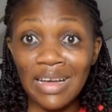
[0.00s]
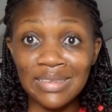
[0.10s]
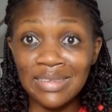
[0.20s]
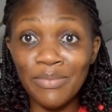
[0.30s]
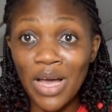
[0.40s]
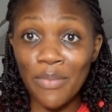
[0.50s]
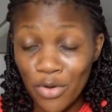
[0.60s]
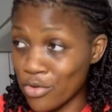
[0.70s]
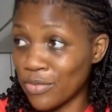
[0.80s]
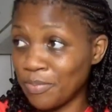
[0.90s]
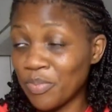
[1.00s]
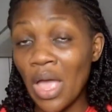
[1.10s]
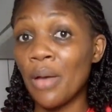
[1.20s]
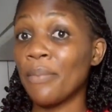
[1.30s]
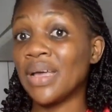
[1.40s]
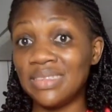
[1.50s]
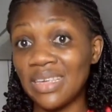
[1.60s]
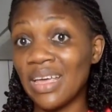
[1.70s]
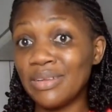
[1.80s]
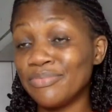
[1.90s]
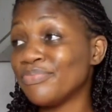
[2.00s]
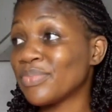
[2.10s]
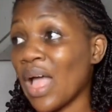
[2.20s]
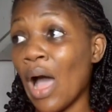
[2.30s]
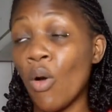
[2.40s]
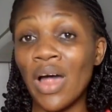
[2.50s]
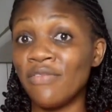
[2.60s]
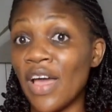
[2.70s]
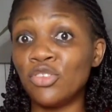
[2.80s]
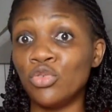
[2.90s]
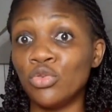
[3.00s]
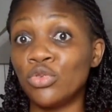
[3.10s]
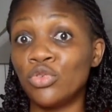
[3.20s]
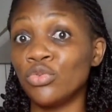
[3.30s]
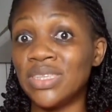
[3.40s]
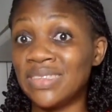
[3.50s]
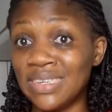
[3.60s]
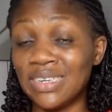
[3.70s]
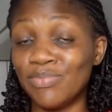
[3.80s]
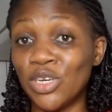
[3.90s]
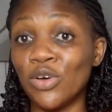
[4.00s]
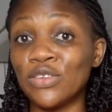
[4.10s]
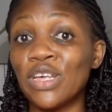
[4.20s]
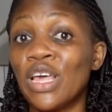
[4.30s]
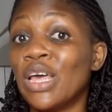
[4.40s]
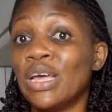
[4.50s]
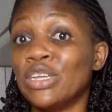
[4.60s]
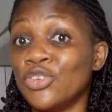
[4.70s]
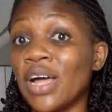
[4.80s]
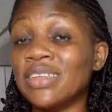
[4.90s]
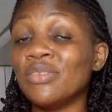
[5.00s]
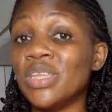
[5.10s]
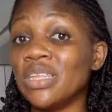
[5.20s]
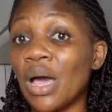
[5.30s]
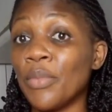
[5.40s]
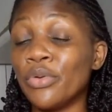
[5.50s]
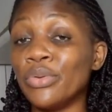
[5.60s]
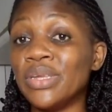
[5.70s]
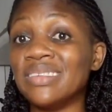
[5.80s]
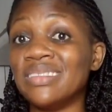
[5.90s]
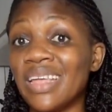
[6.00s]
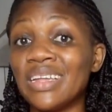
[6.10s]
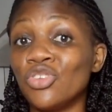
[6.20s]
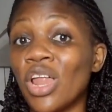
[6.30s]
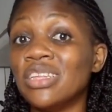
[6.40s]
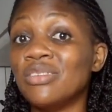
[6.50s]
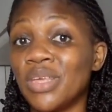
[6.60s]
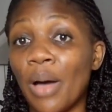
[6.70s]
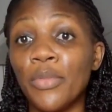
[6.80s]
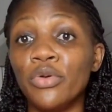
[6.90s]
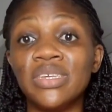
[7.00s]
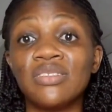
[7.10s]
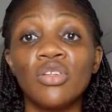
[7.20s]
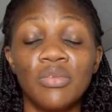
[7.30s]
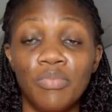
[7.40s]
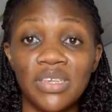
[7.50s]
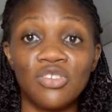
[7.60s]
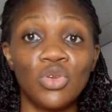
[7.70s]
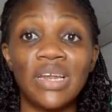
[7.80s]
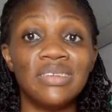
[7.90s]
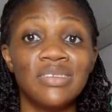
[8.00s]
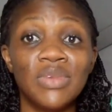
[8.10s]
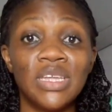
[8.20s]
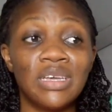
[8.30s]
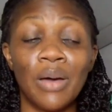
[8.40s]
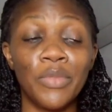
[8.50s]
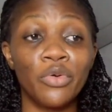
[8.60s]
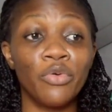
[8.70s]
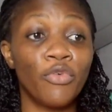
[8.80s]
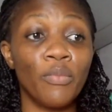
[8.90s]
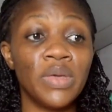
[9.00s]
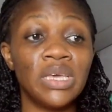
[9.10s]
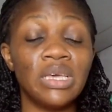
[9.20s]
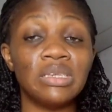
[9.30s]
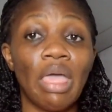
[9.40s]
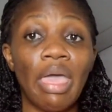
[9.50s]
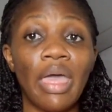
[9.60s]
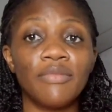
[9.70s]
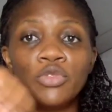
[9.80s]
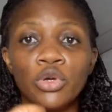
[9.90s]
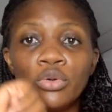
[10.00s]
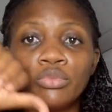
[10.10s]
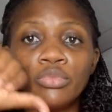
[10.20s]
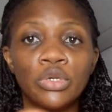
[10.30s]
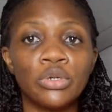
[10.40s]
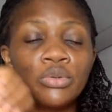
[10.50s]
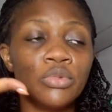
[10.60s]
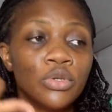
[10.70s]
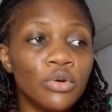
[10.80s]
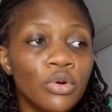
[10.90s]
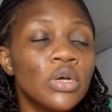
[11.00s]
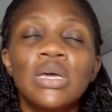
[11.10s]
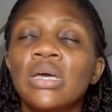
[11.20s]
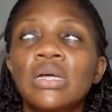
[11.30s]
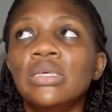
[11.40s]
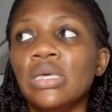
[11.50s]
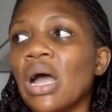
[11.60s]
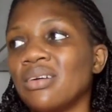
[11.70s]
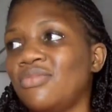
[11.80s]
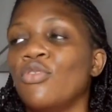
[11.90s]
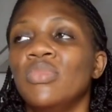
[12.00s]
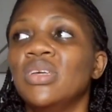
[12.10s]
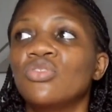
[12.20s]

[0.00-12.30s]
same Cameroon, my dear, I'll advise you to rethink, because journalism in Cameroon is dead. Journalism in Cameroon is not the best. Journalism in Cameroon for me is no. Yeah, for me